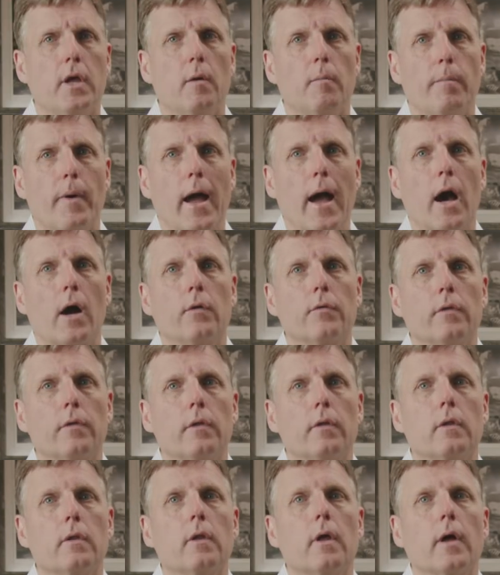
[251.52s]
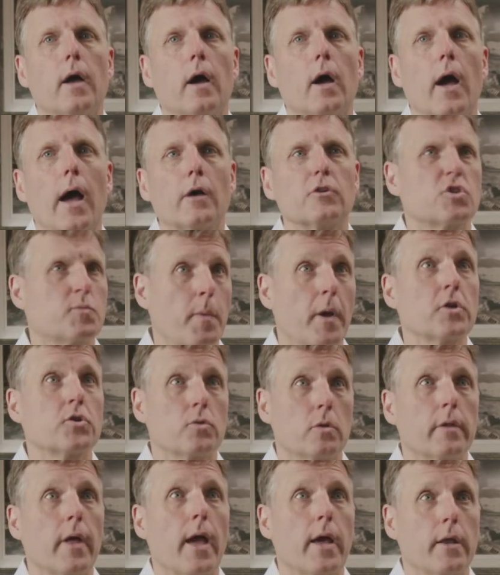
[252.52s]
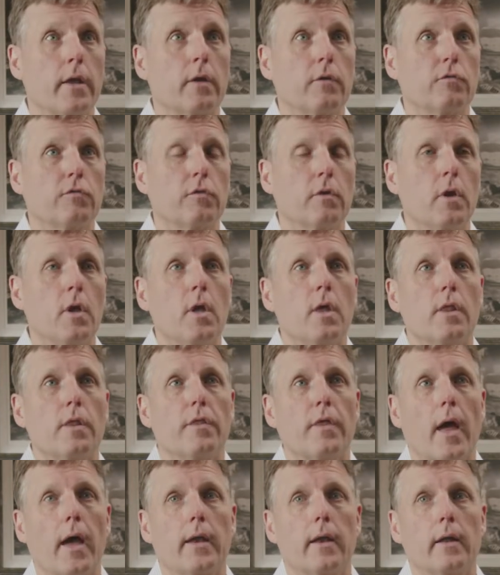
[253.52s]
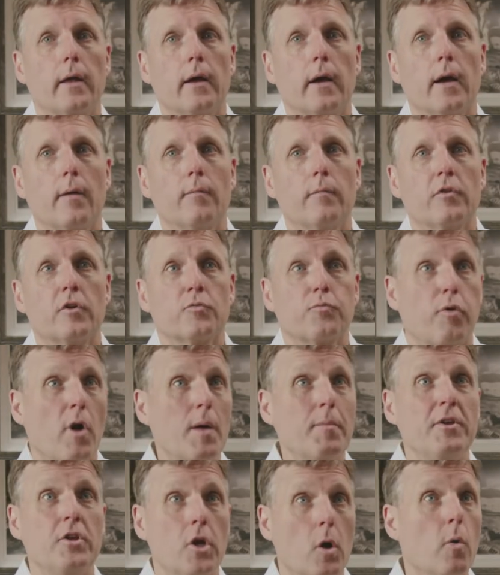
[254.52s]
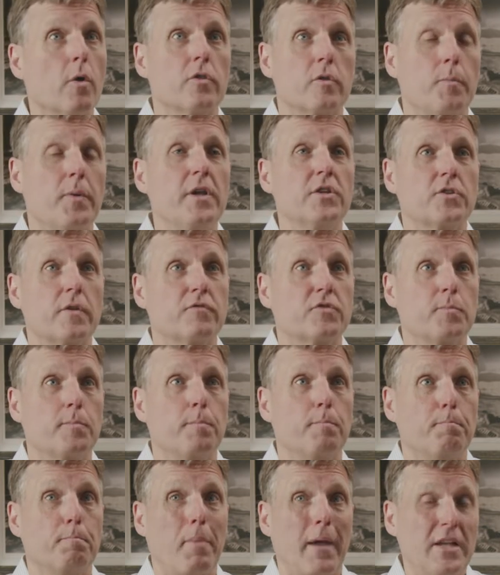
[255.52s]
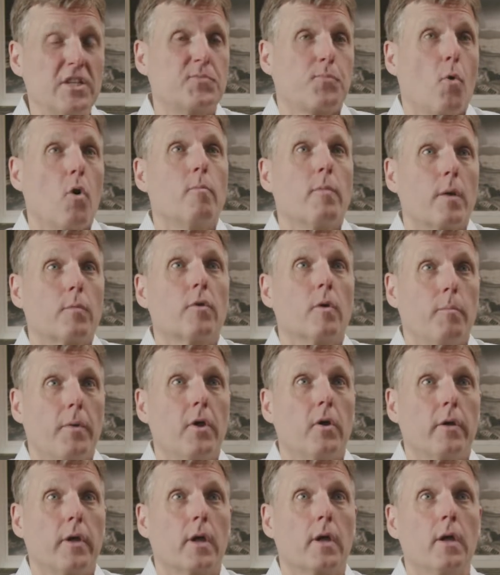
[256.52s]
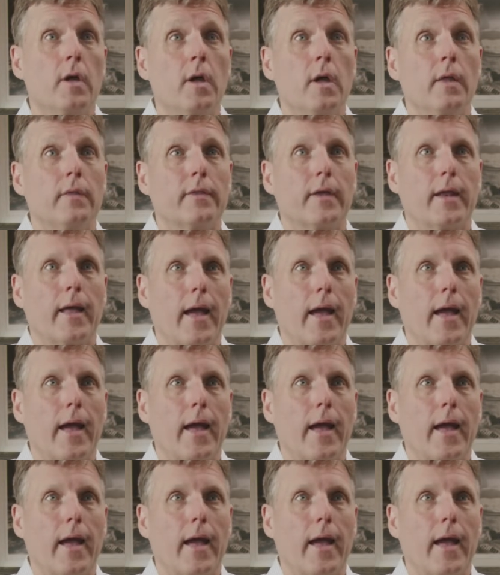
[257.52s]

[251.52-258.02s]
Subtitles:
about how special that is, that there's probably no other piece of baseball memorabilia that